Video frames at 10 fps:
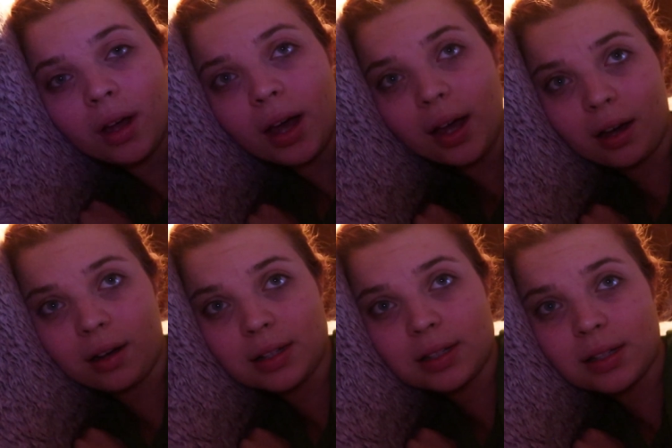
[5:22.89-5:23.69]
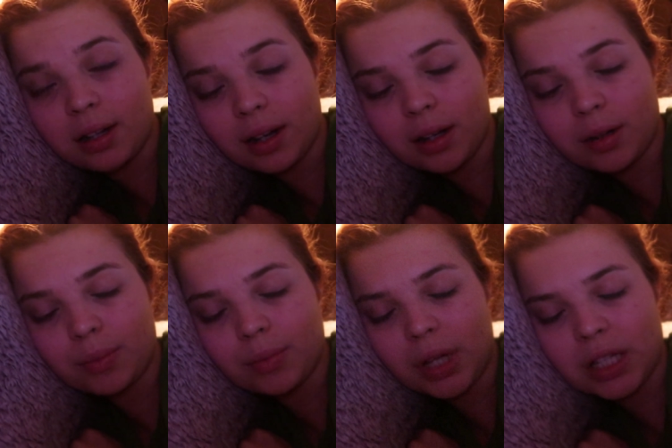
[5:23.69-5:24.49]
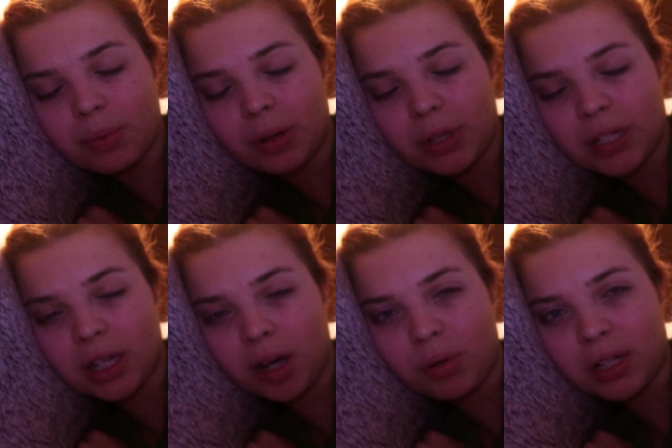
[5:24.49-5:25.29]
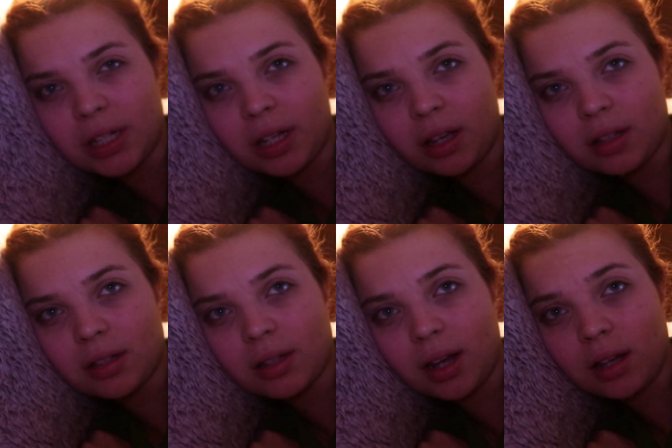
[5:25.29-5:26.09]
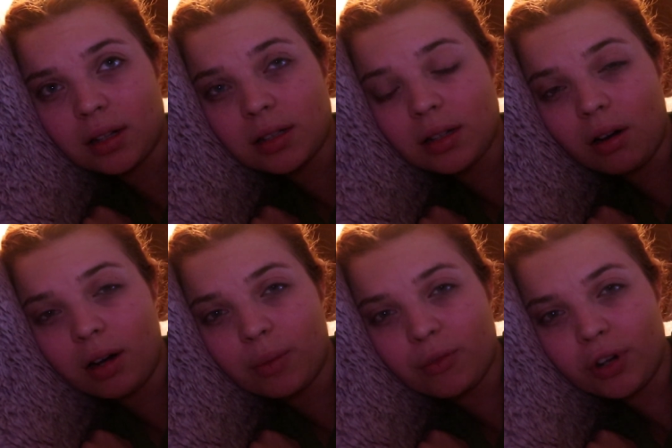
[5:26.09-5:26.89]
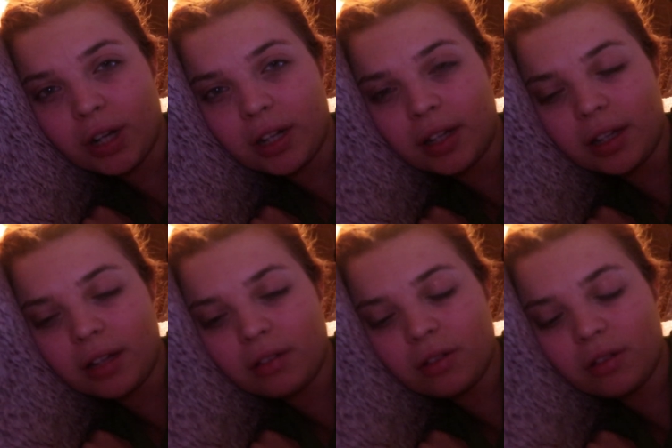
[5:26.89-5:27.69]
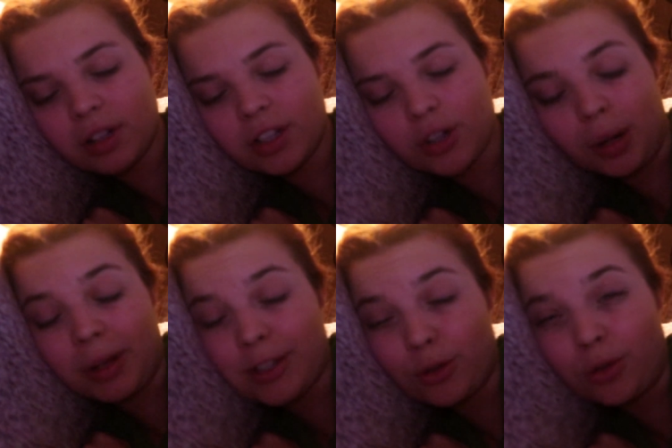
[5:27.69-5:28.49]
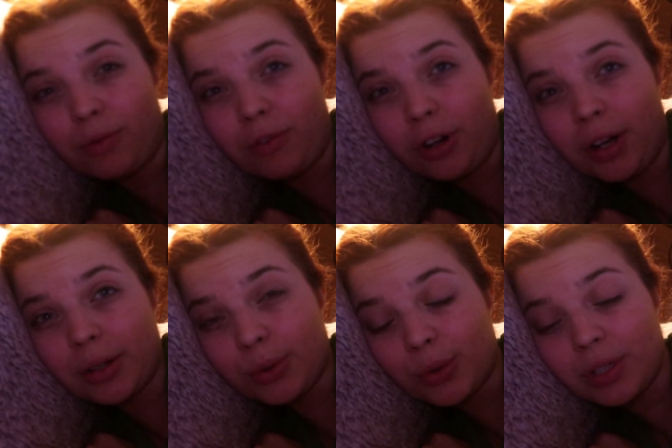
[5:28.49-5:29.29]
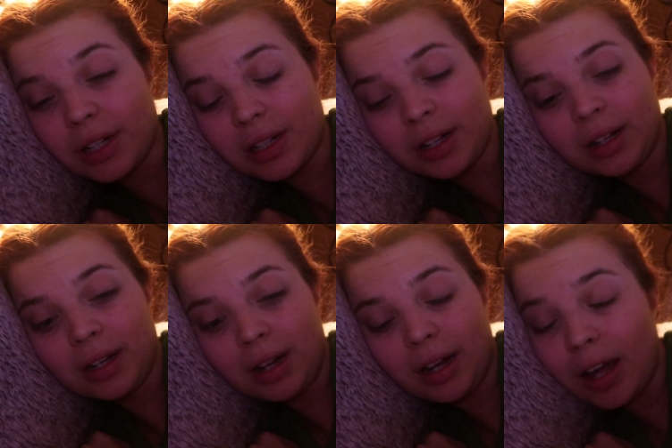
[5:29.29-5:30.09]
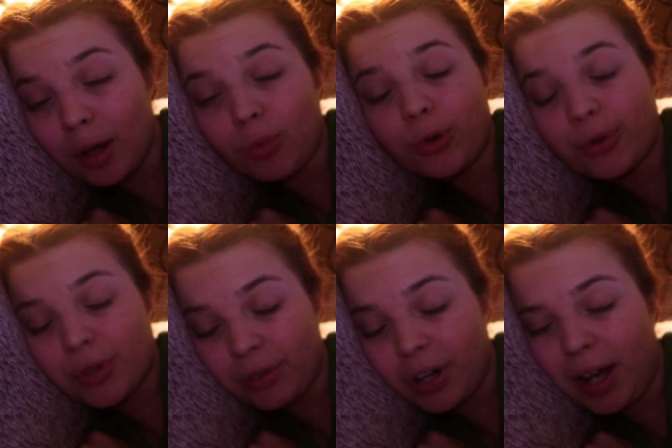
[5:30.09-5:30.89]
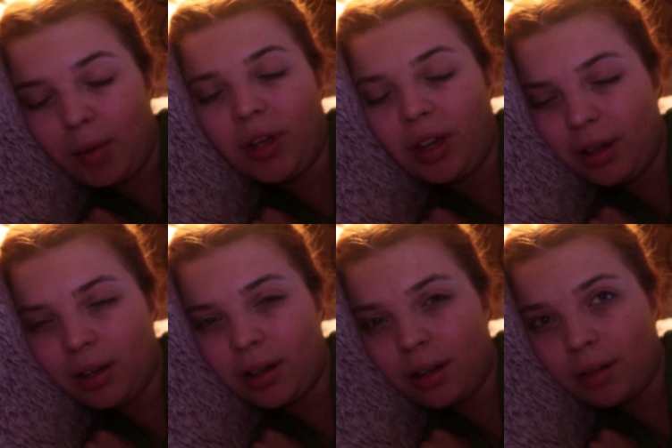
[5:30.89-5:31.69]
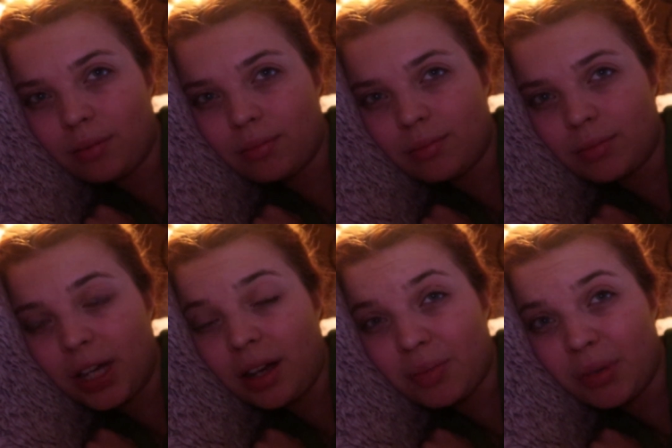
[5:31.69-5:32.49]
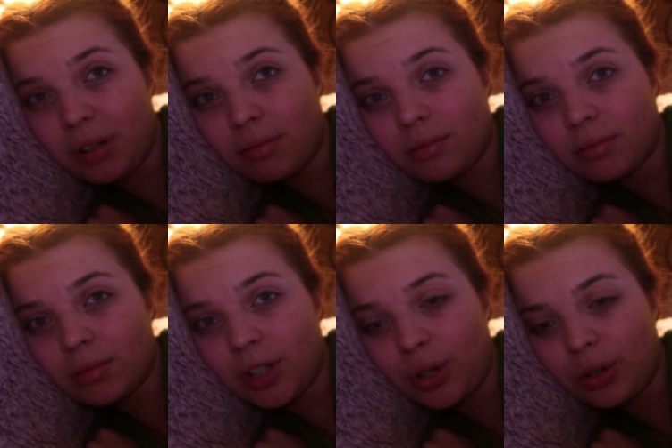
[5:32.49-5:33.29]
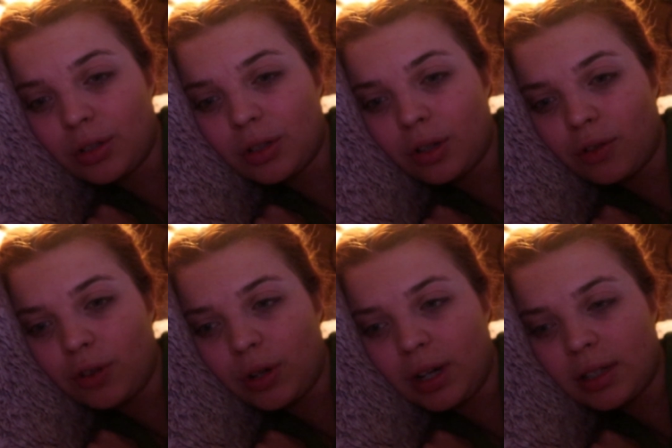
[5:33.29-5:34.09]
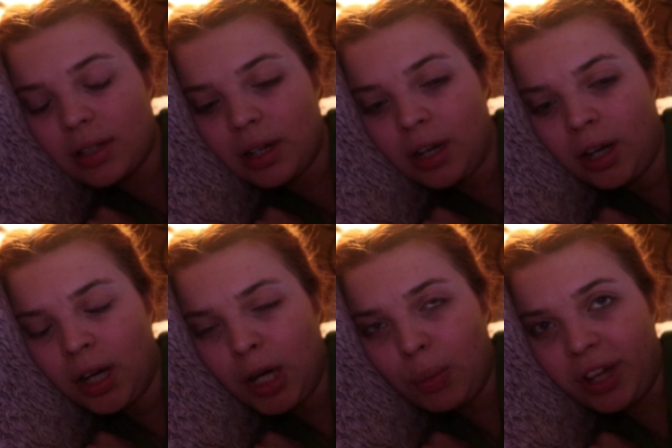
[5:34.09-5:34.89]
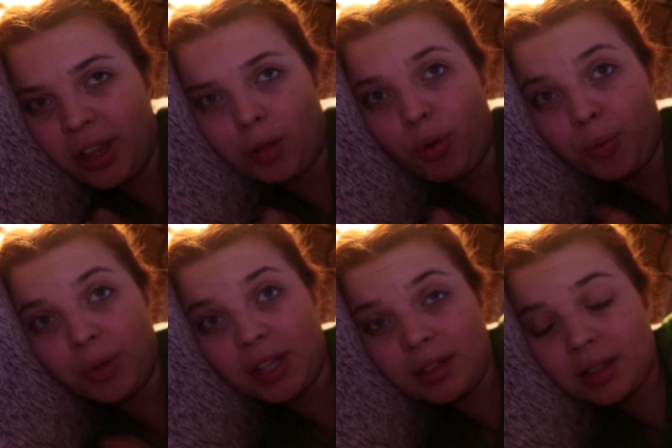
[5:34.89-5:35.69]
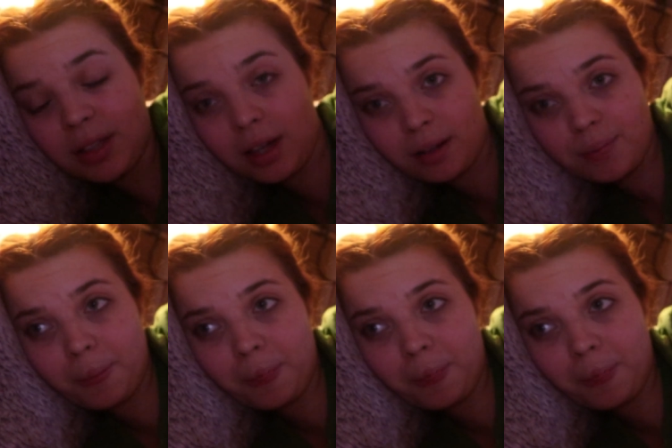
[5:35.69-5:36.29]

Hey guys, it's been a busy couple of days and I am frankly extremely sore and very exhausted, but also very happy. It has been a good few days, but I think the problem is that